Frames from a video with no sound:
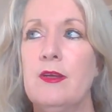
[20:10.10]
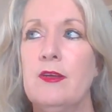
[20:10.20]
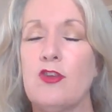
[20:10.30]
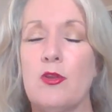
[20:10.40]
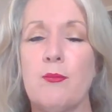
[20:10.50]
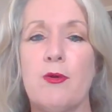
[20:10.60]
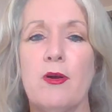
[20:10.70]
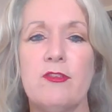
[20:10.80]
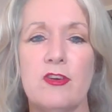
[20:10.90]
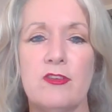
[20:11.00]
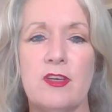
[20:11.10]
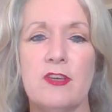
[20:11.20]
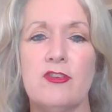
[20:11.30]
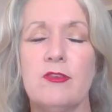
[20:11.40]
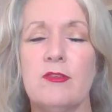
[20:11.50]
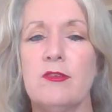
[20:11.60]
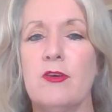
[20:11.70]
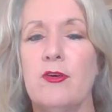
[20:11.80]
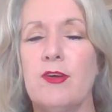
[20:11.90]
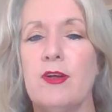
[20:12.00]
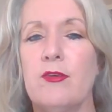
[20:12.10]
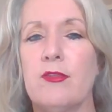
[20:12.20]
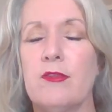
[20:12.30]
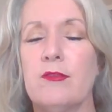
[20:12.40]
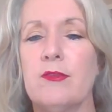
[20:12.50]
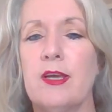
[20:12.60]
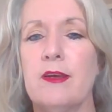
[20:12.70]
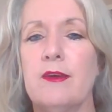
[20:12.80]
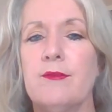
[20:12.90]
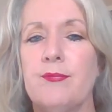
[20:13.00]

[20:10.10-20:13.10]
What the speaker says: So the privatisation of health care.